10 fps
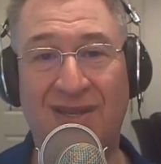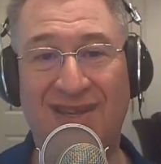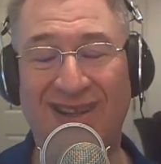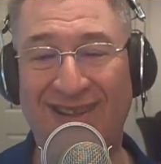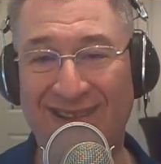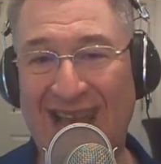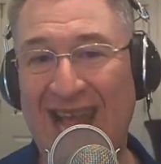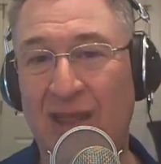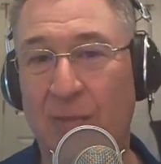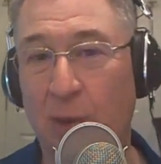to look
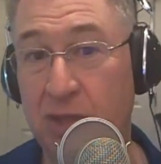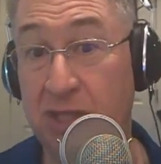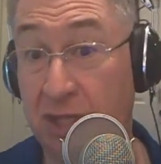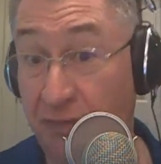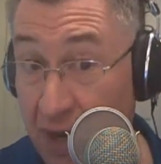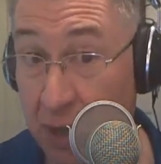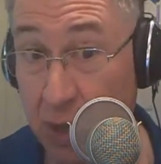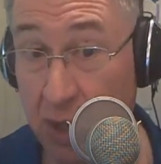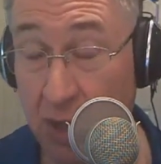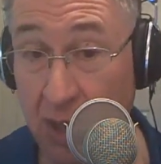at the most
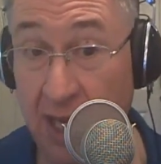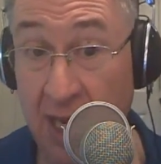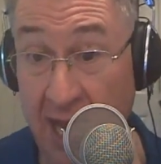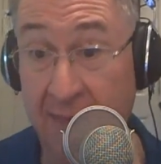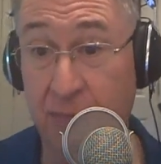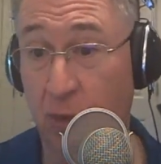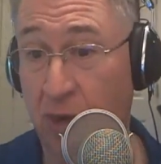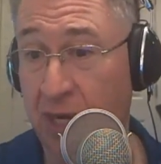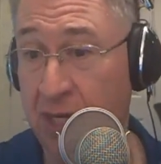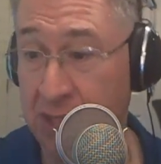dysfunctional, inept
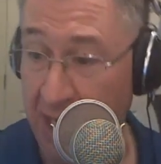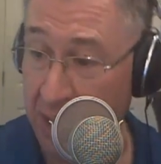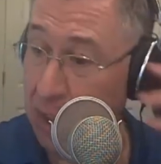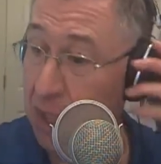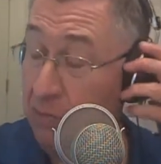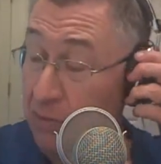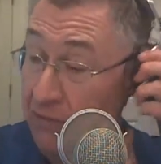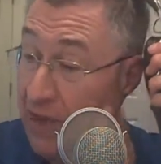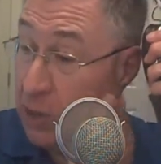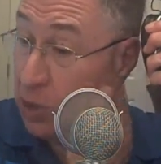organization in
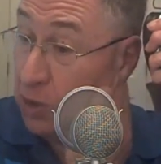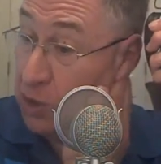professional